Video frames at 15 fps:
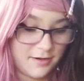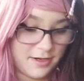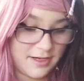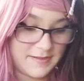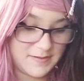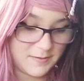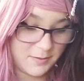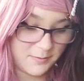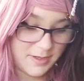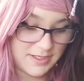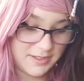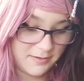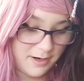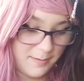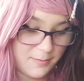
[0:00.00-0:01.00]
Okay, so
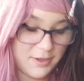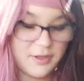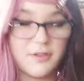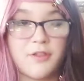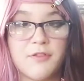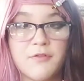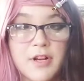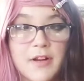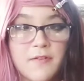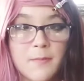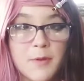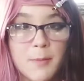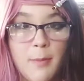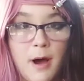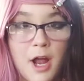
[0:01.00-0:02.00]
what do? I put three
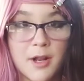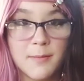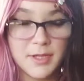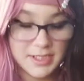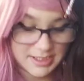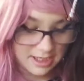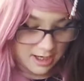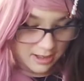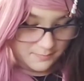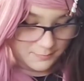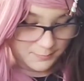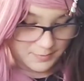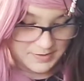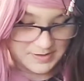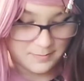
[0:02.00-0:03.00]
from the bottom on the top.
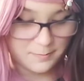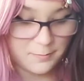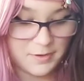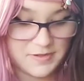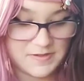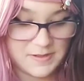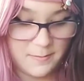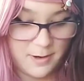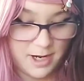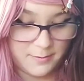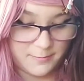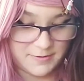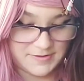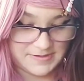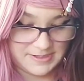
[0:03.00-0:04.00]
Which is the
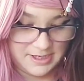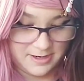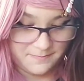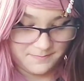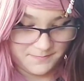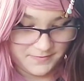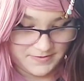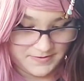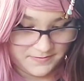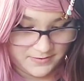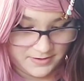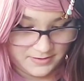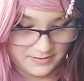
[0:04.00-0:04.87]
bottom and which is the top?